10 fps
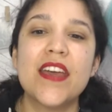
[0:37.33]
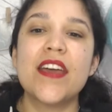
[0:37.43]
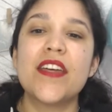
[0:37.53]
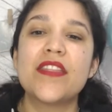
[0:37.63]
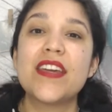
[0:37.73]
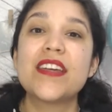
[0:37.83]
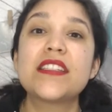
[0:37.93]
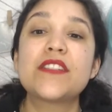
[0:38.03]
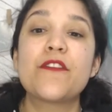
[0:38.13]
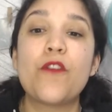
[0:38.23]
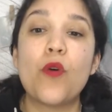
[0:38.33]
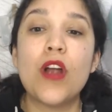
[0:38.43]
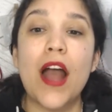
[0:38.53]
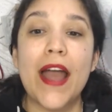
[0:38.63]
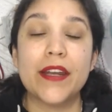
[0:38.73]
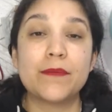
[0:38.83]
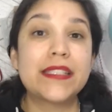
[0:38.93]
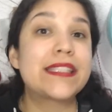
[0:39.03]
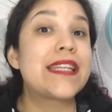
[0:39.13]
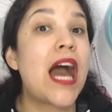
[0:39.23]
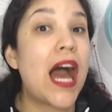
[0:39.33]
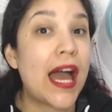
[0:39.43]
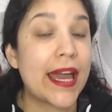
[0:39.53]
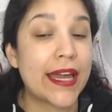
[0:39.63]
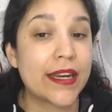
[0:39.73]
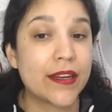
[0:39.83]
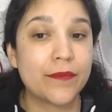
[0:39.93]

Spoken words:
These 4 items tied: